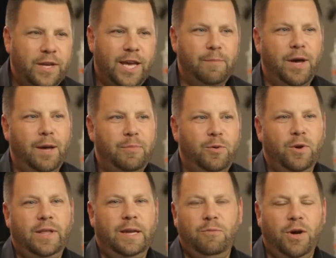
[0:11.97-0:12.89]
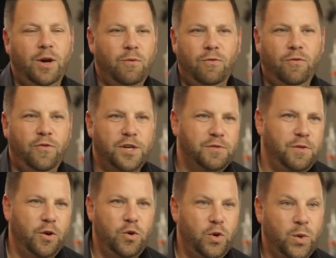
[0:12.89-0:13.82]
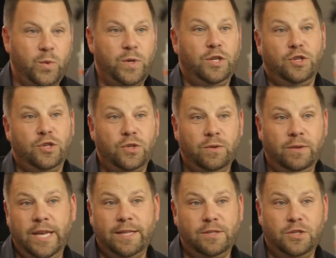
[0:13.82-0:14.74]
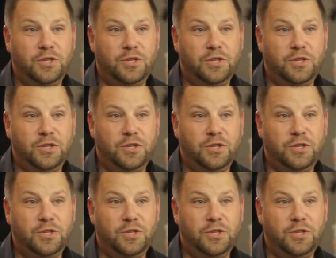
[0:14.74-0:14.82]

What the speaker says: came up, we were like, well, first of all, who do we get to